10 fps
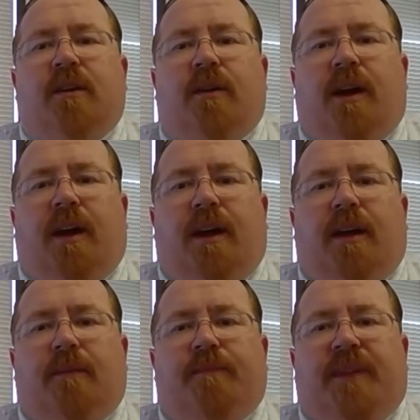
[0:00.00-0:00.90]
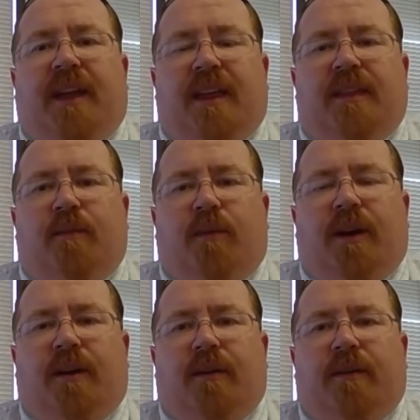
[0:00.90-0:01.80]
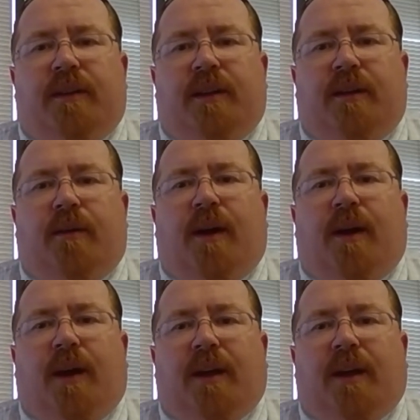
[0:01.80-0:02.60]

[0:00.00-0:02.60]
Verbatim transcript: um, and where, you know, I,